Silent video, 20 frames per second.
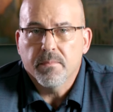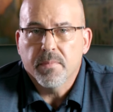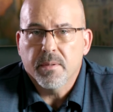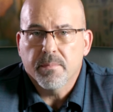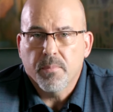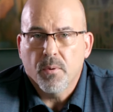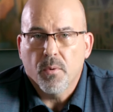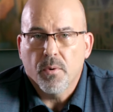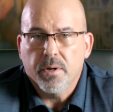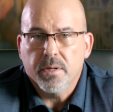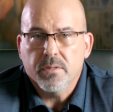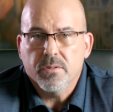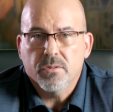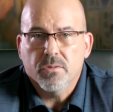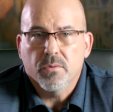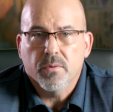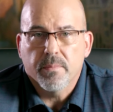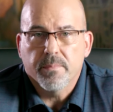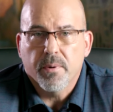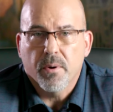be poised
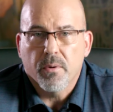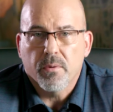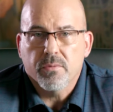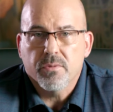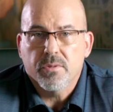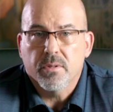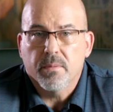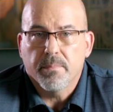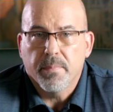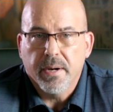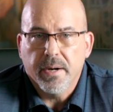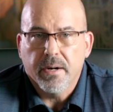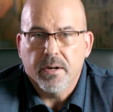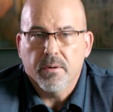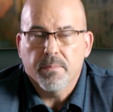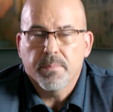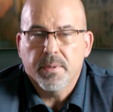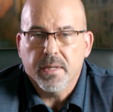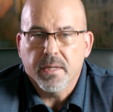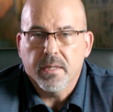to impose the bare
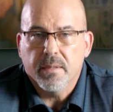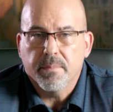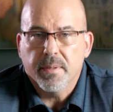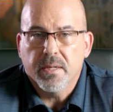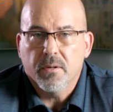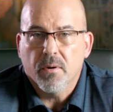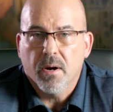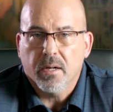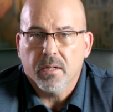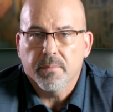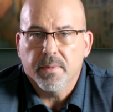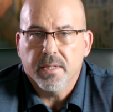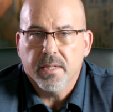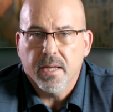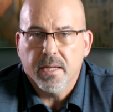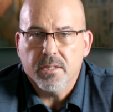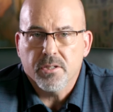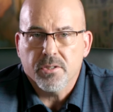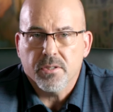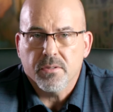PEB
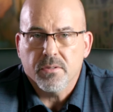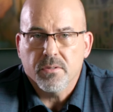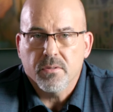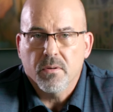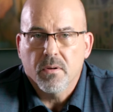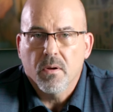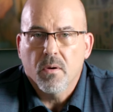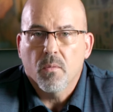recommendations